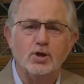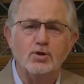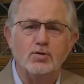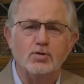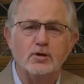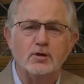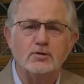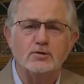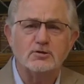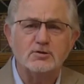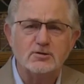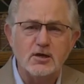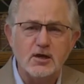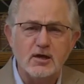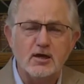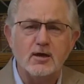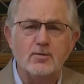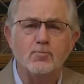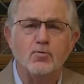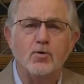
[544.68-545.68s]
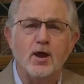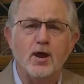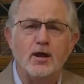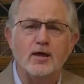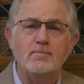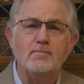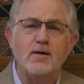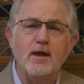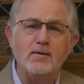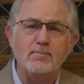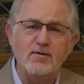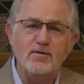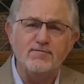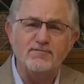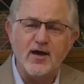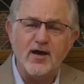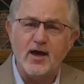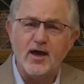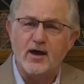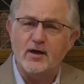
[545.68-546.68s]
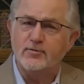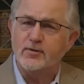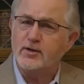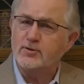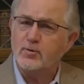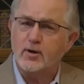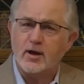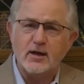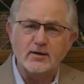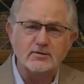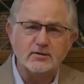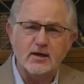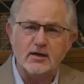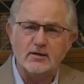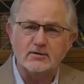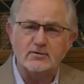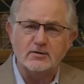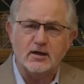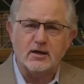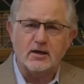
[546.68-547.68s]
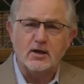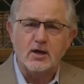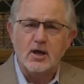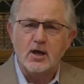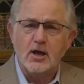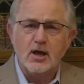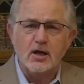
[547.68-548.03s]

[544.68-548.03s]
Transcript: you can seek him while he may be found. That's what Isaiah said.